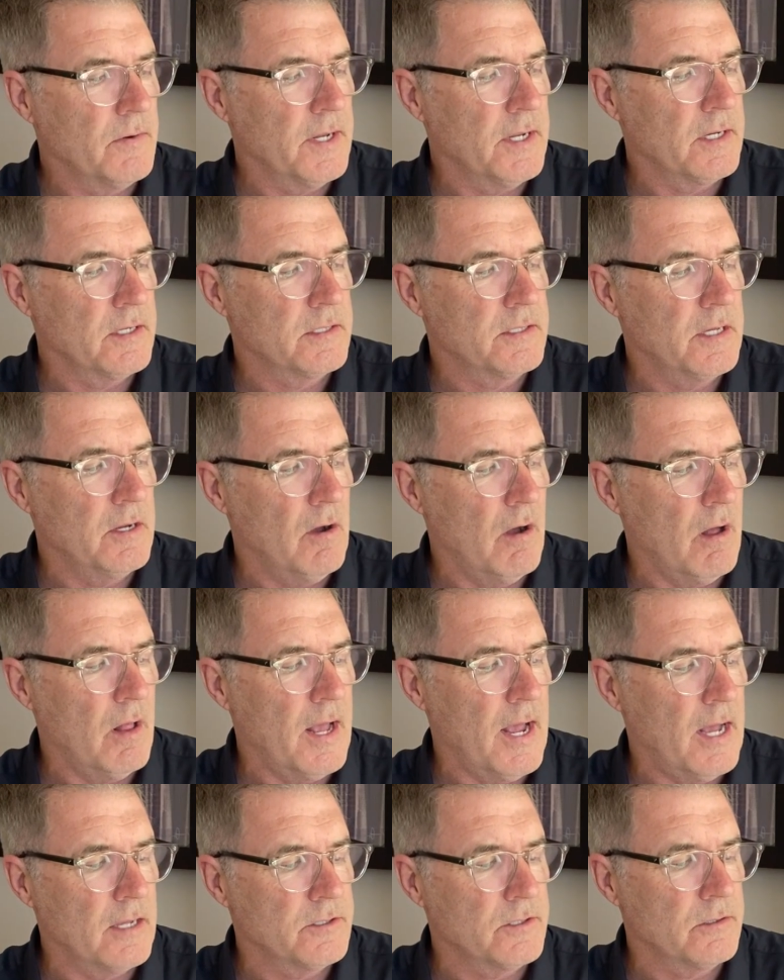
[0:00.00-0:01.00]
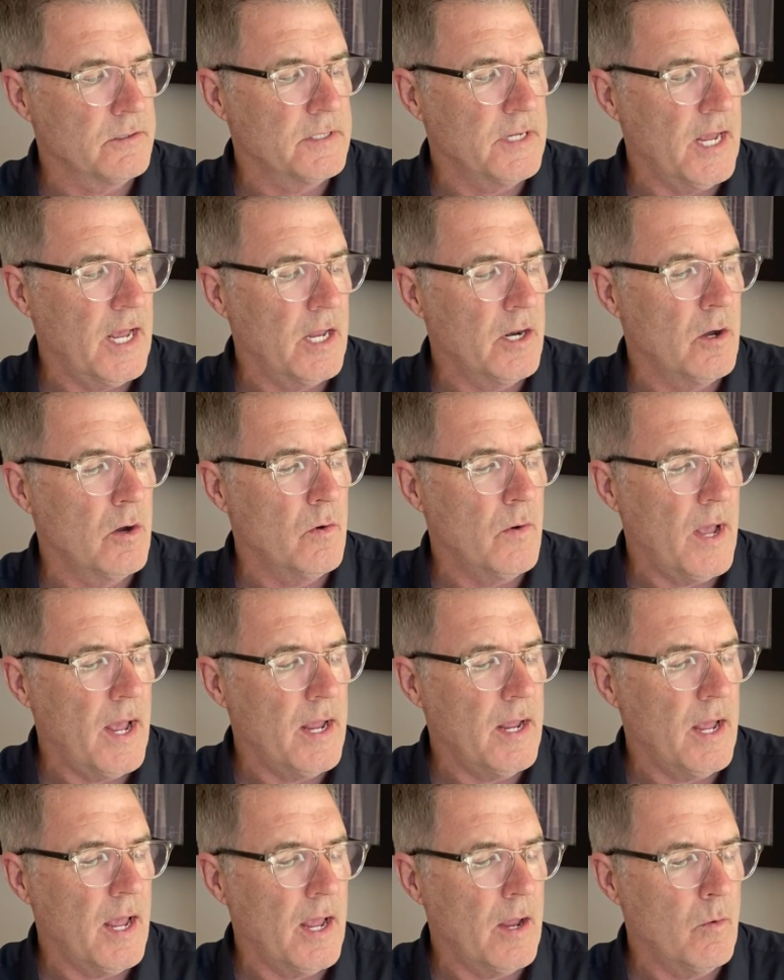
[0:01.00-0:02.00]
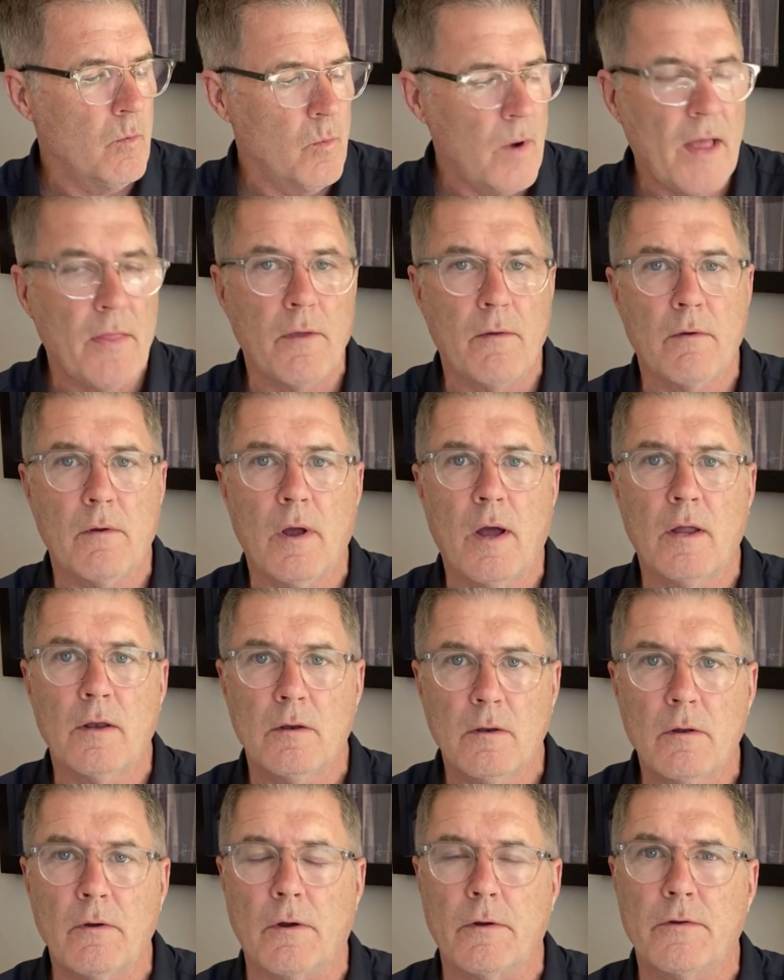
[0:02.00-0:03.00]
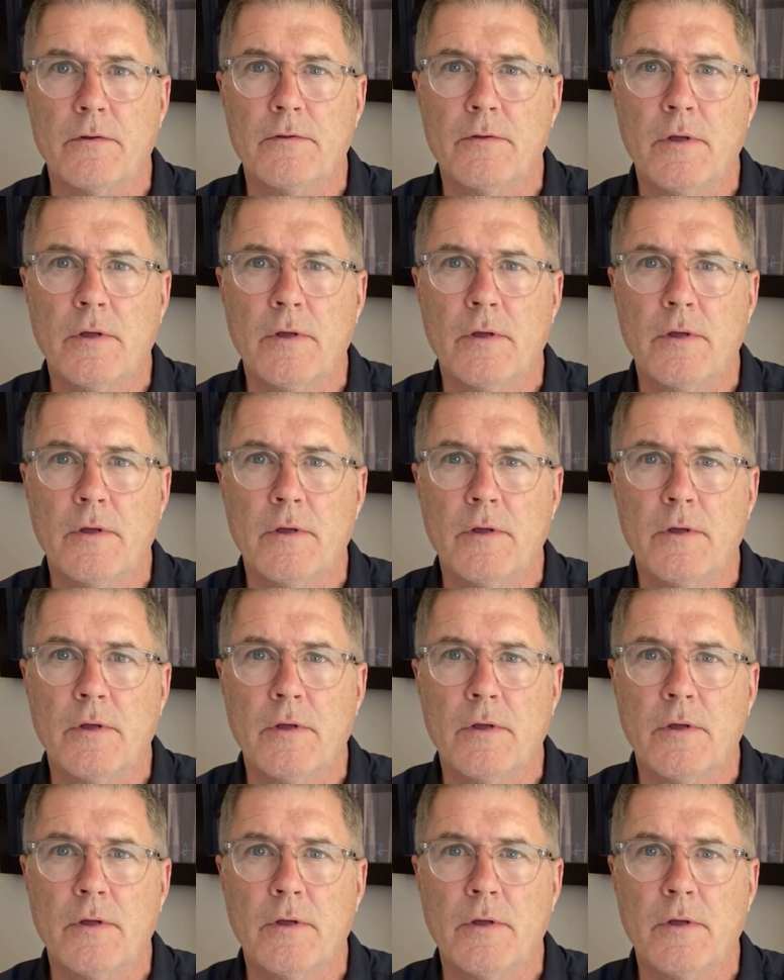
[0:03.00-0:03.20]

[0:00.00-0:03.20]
it is the All Hazards NOAA Weather Alert.